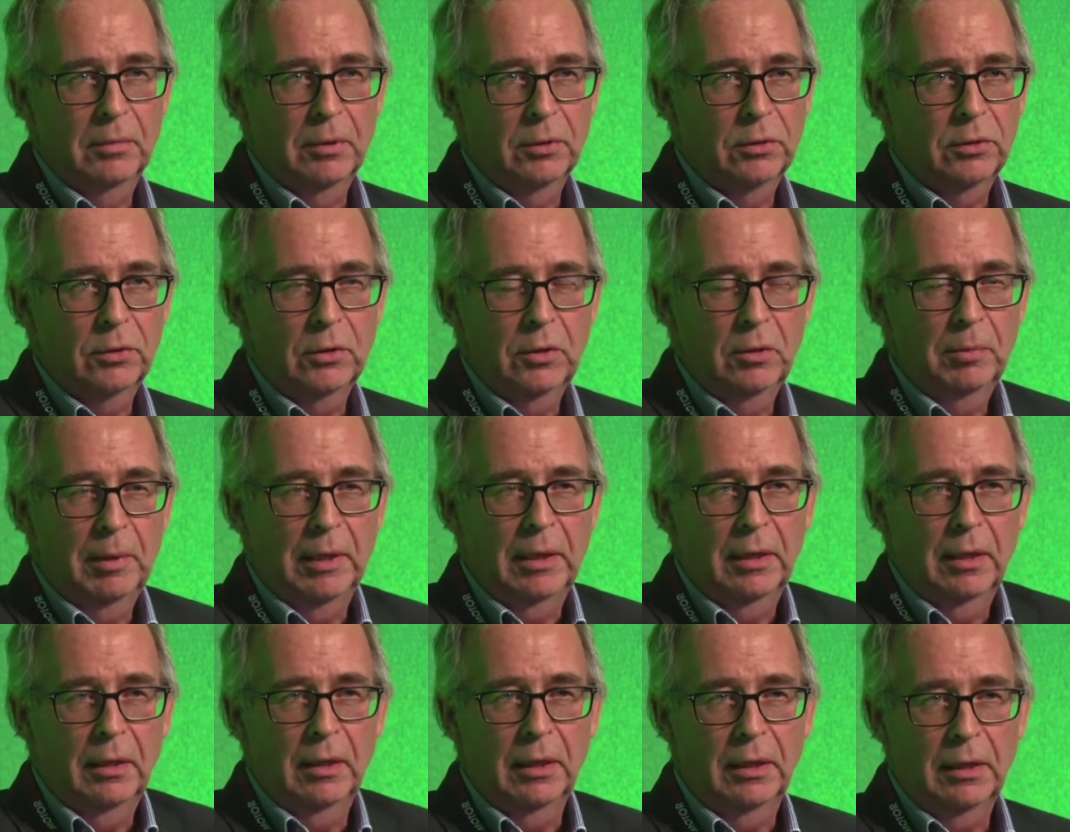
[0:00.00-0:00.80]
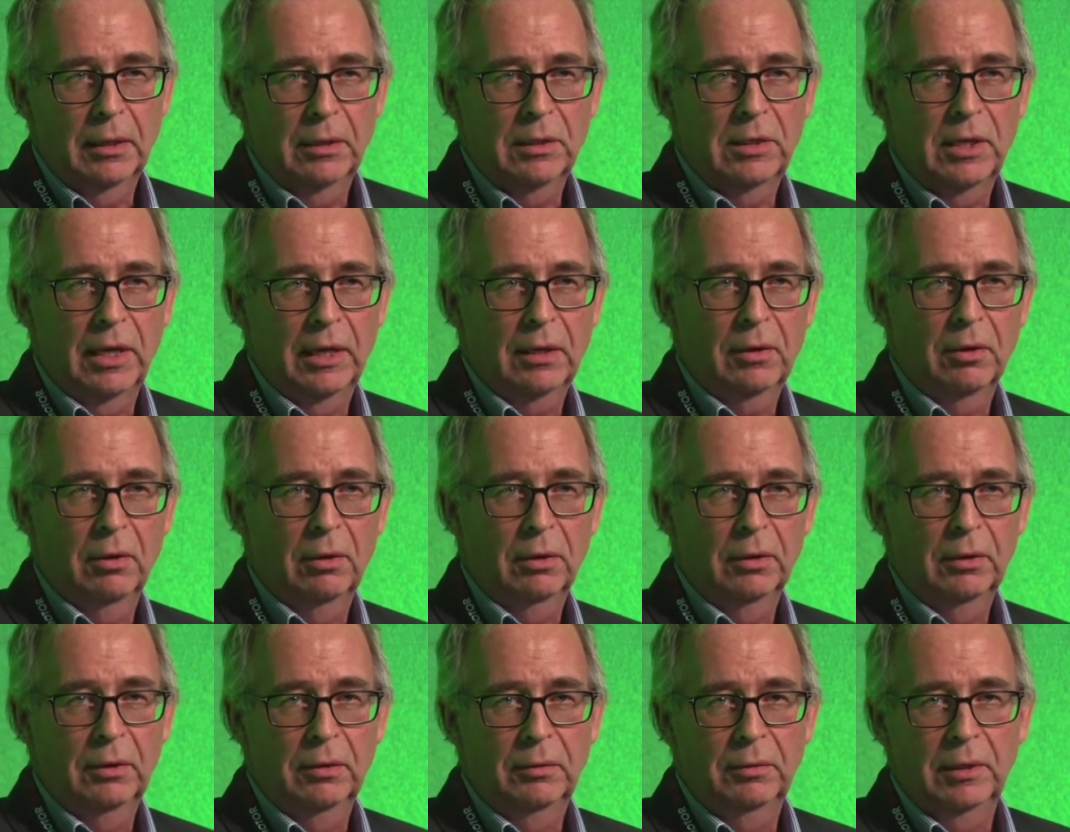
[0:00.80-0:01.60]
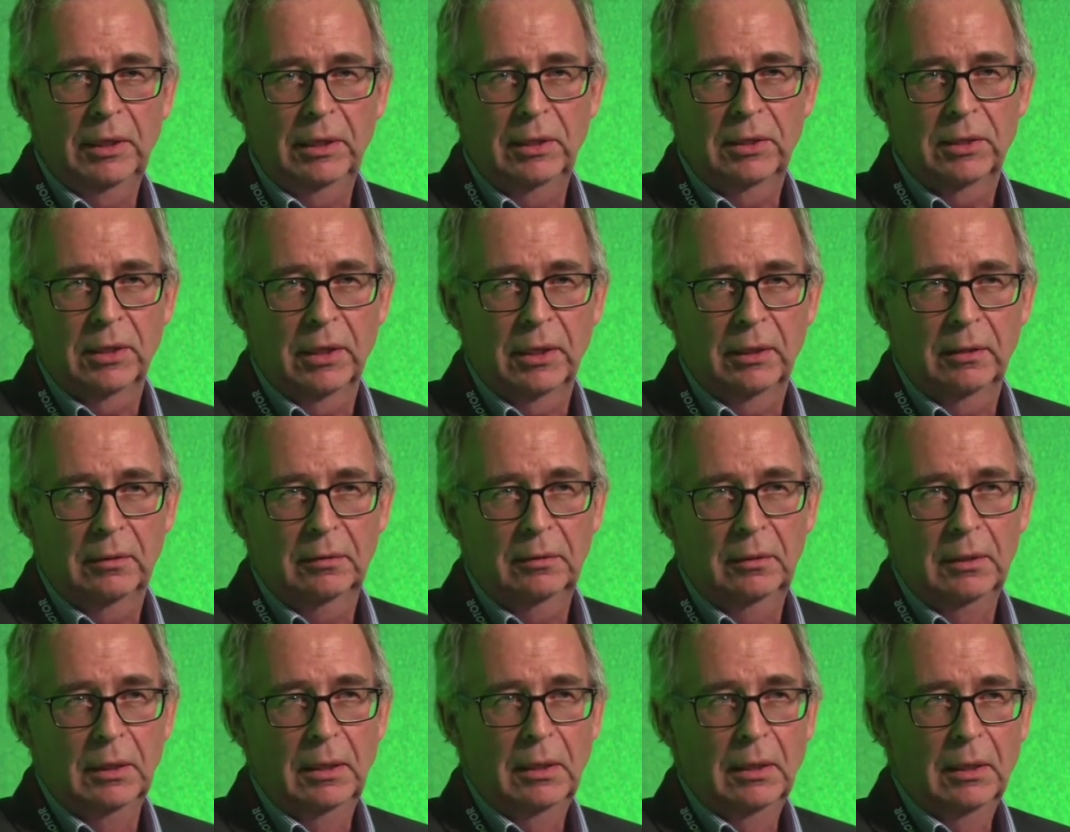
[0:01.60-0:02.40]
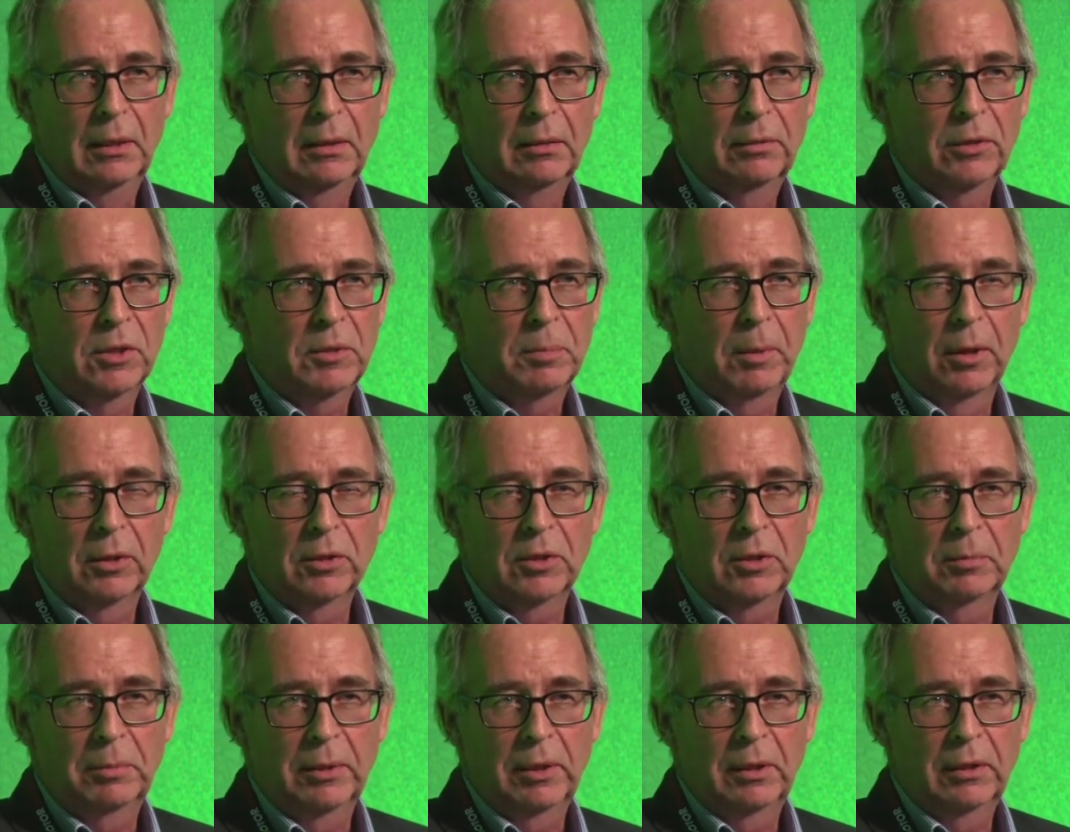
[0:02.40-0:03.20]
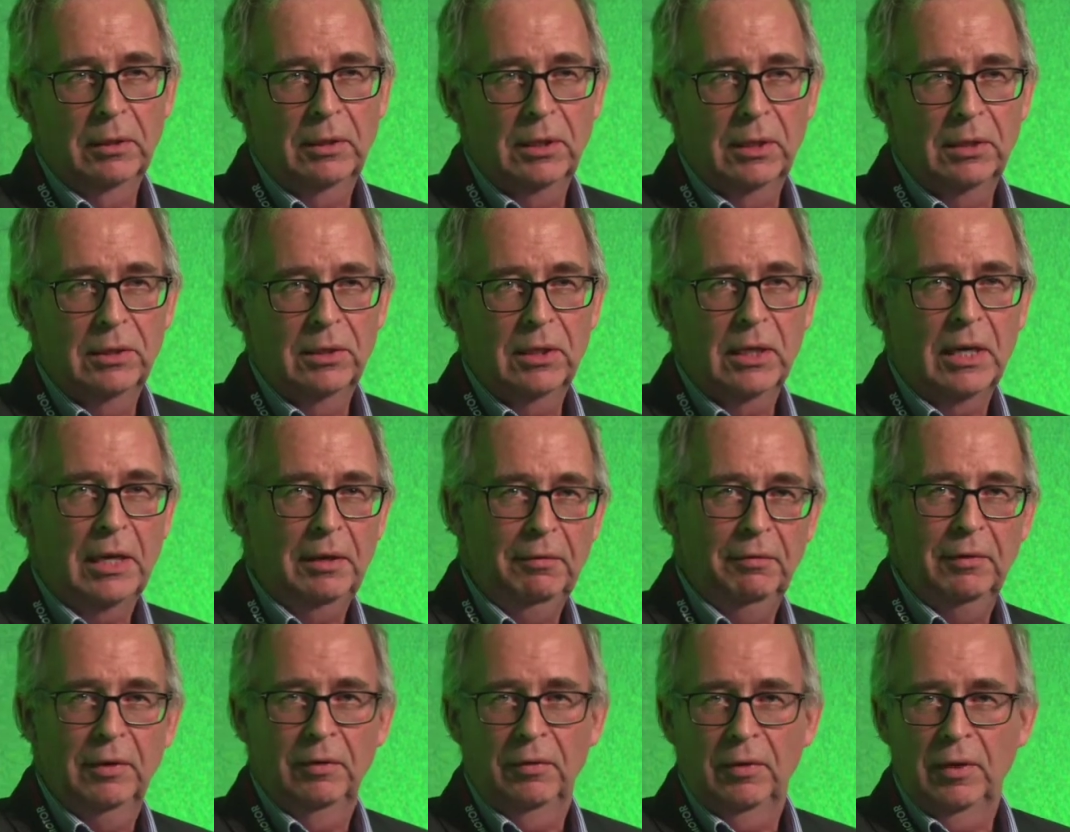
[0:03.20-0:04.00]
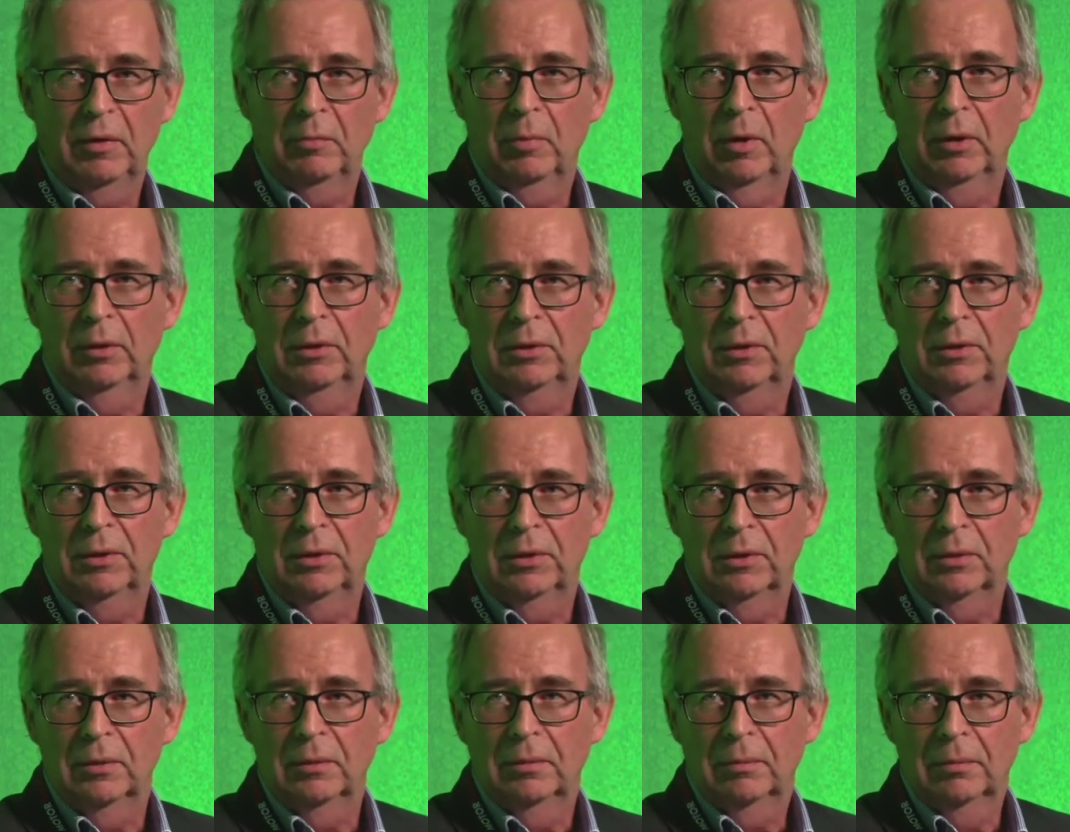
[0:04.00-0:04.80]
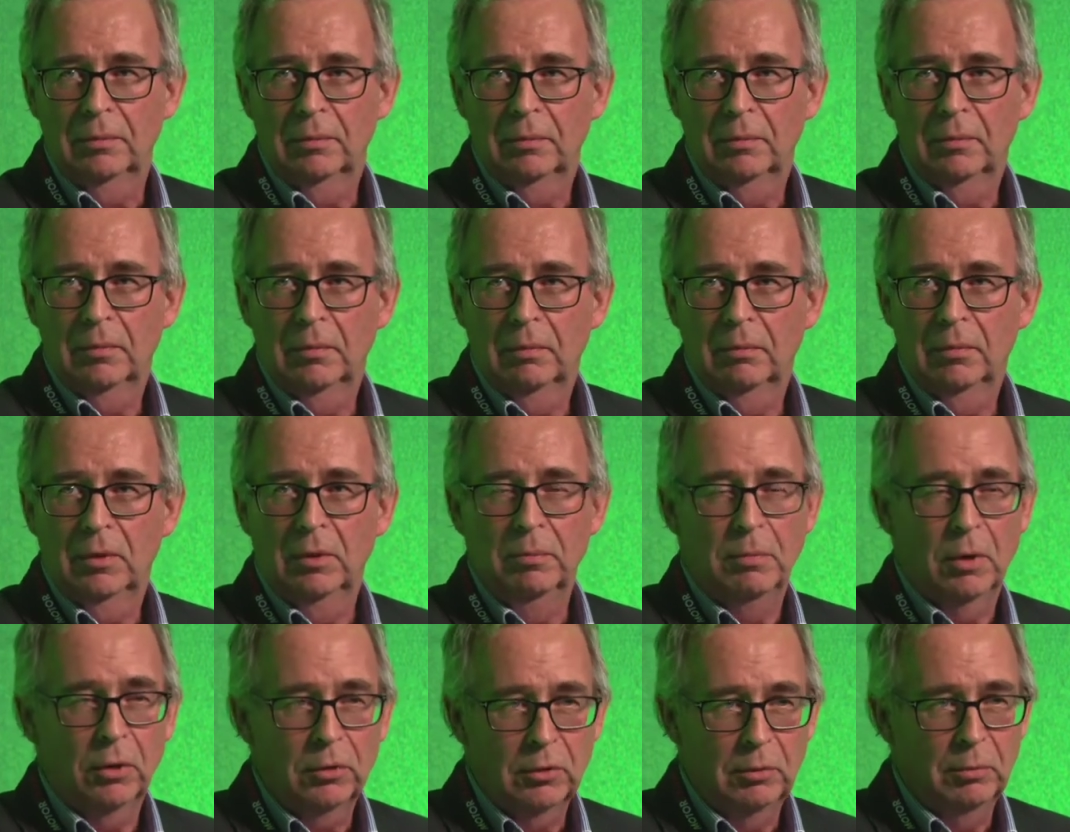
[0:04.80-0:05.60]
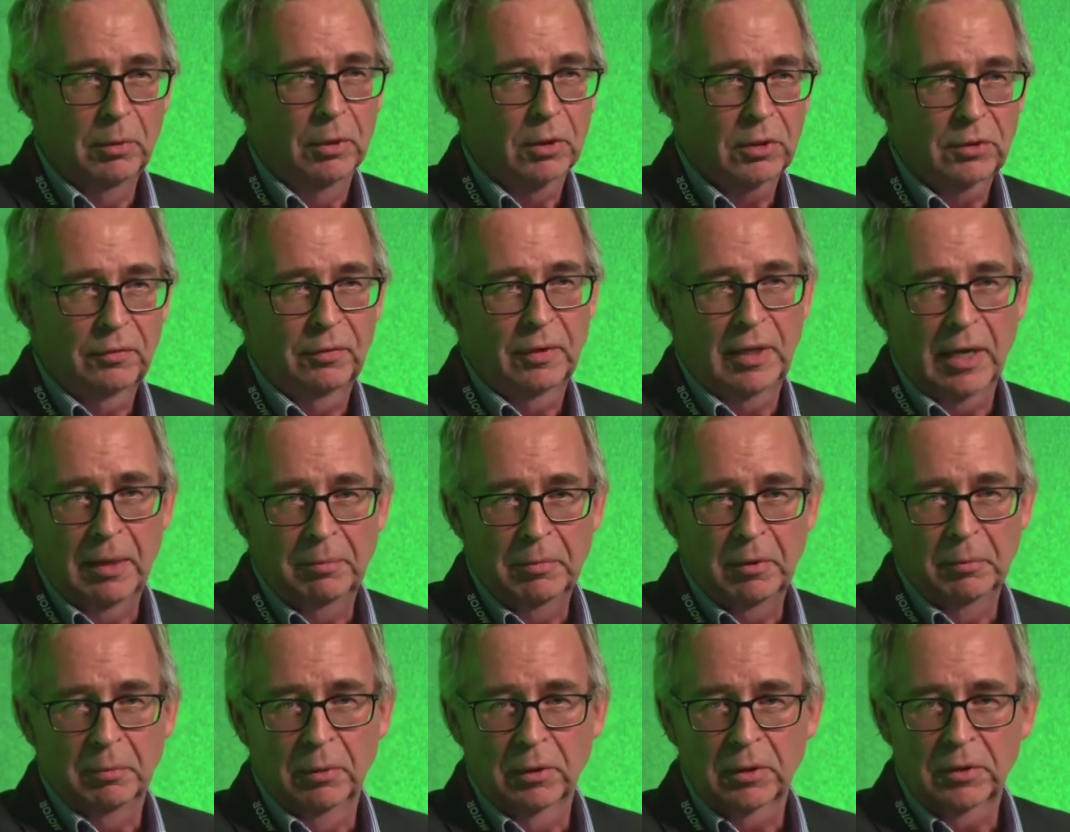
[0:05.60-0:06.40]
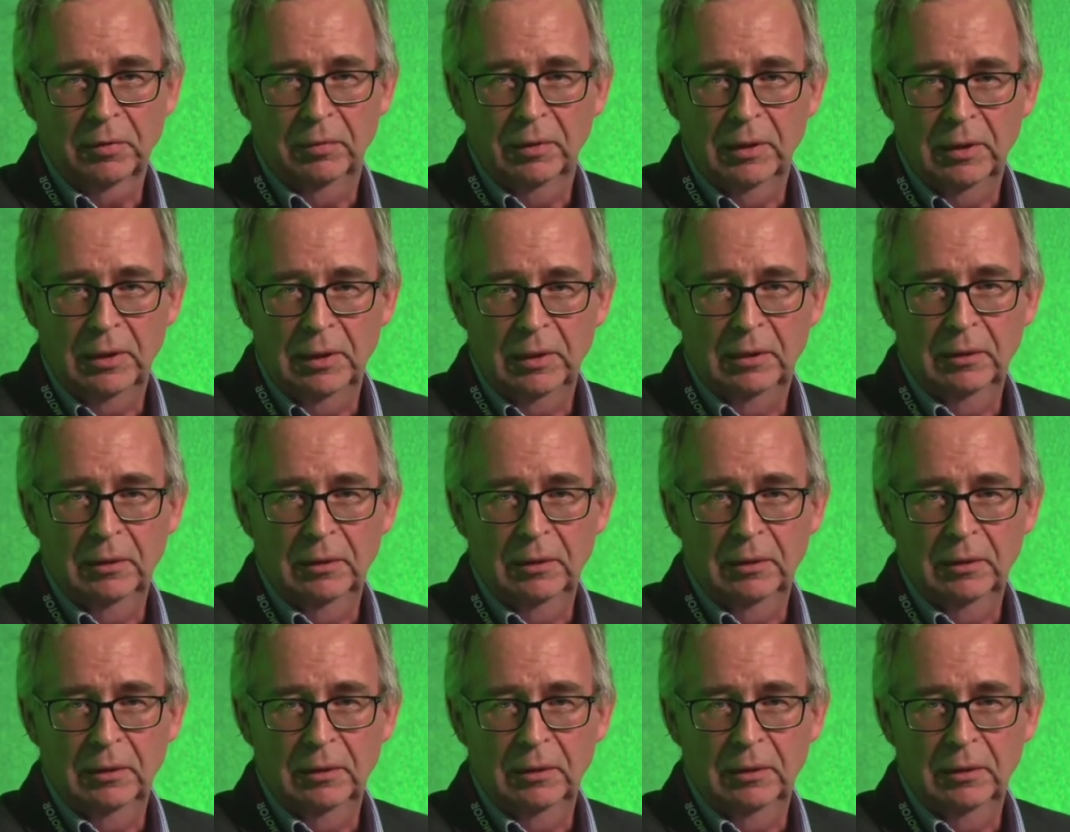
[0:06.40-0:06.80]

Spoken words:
There's no way that they can take on the retail responsibilities, even if they wanted to. Okay. The model works for them. It works for the